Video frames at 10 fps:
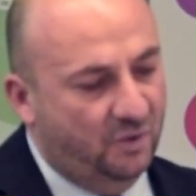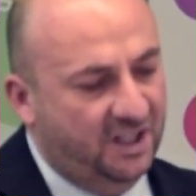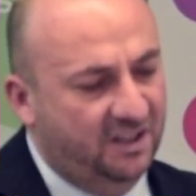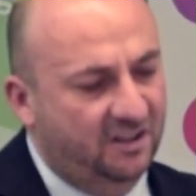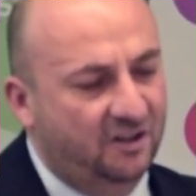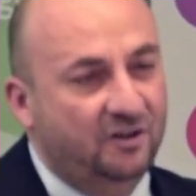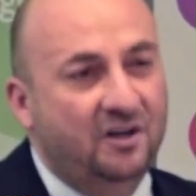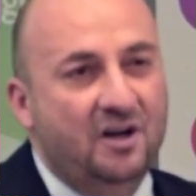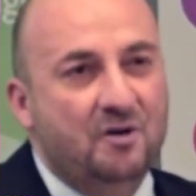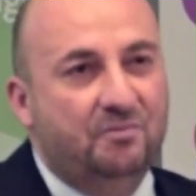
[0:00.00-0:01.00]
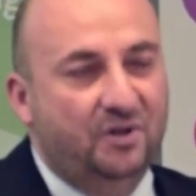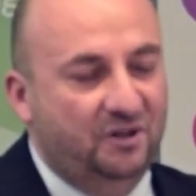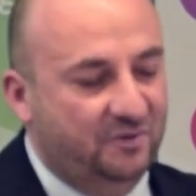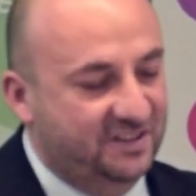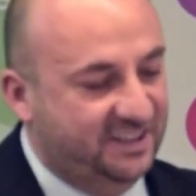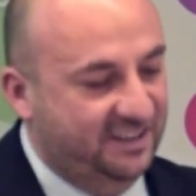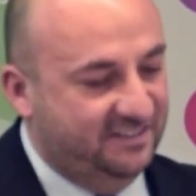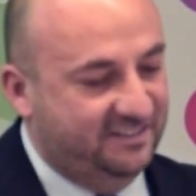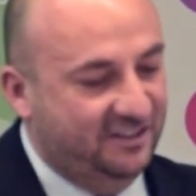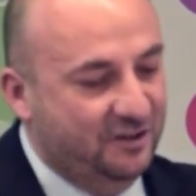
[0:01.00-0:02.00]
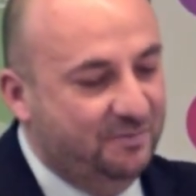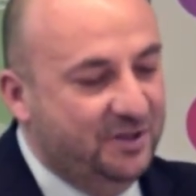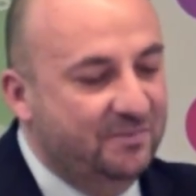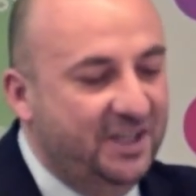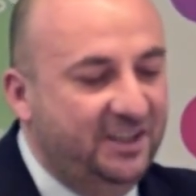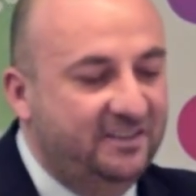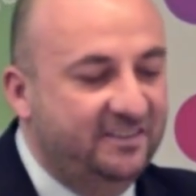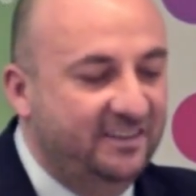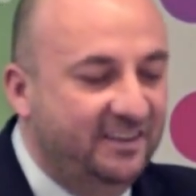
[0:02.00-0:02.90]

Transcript: While progress has been made,